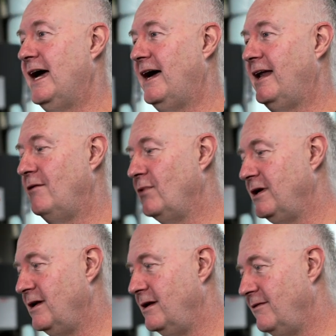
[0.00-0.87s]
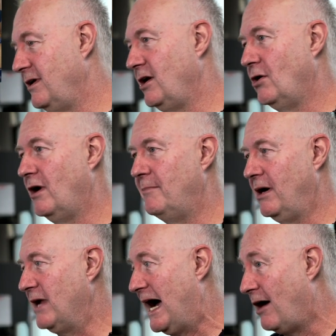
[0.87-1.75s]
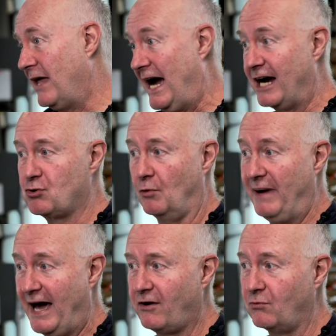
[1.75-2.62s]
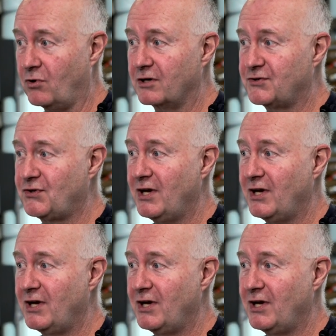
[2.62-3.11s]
and we did a video about how the actual pattern works.